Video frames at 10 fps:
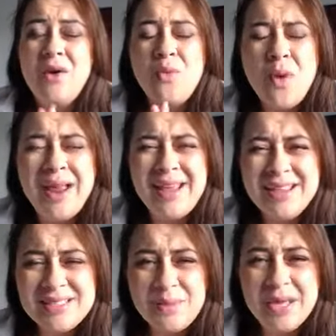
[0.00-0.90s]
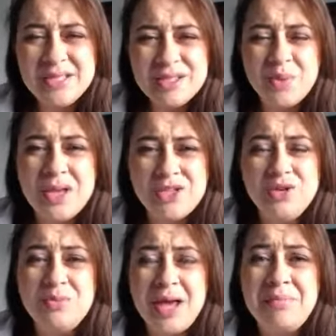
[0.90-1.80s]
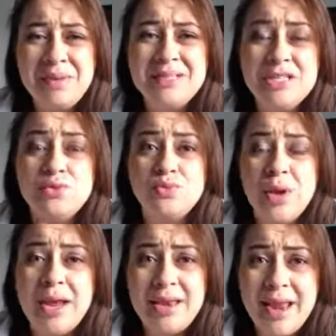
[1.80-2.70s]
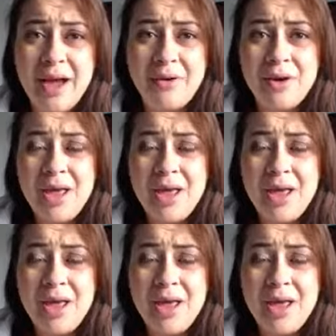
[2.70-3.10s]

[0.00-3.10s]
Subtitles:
what is the biggest threat to my business right now?